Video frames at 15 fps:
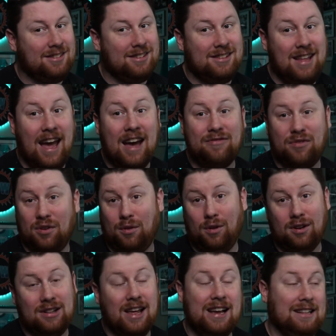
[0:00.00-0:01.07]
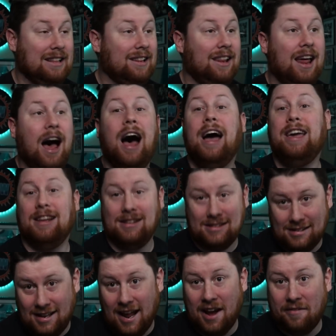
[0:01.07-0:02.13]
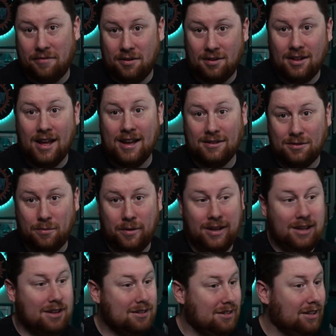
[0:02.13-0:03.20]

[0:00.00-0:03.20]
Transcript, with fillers: Stafford looked like the lion Stafford last week.